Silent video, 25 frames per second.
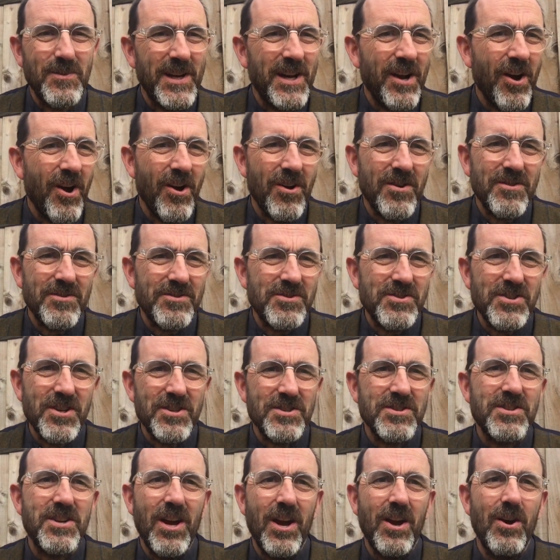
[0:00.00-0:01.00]
We can't
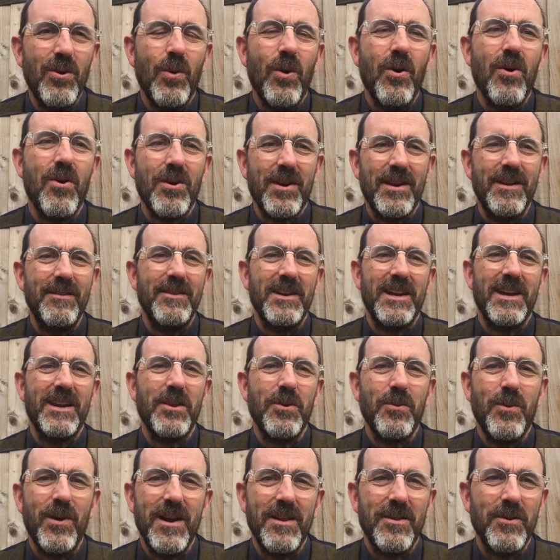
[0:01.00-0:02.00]
just go on living in
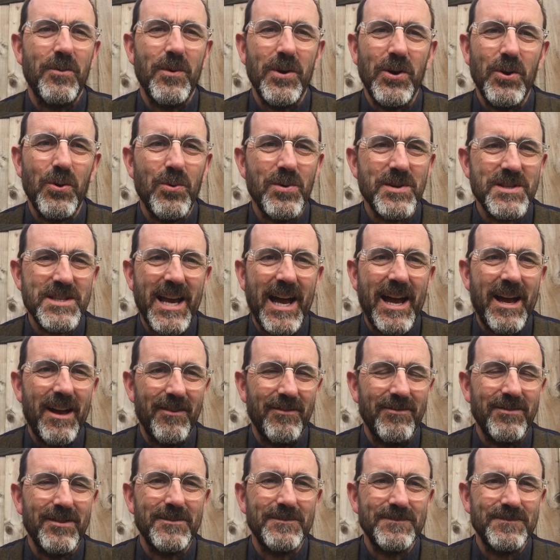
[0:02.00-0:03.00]
the way that we always
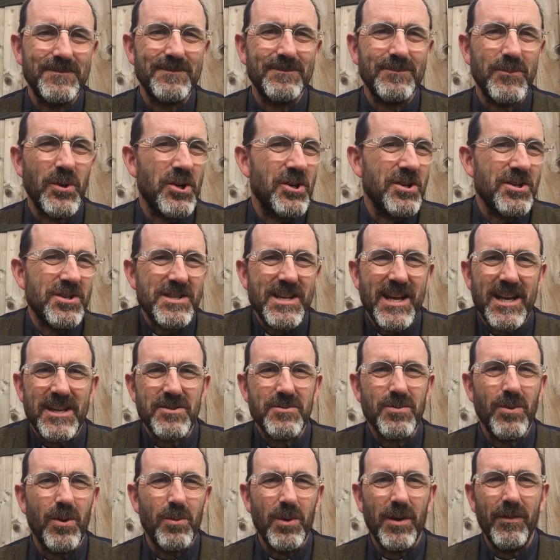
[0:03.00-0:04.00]
have, because
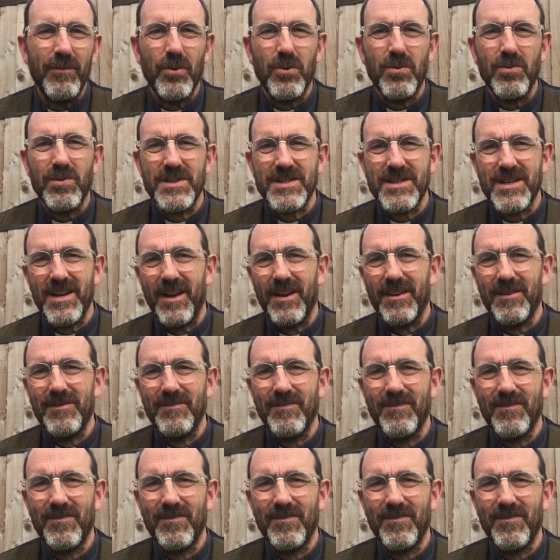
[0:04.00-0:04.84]
that's what we've always done.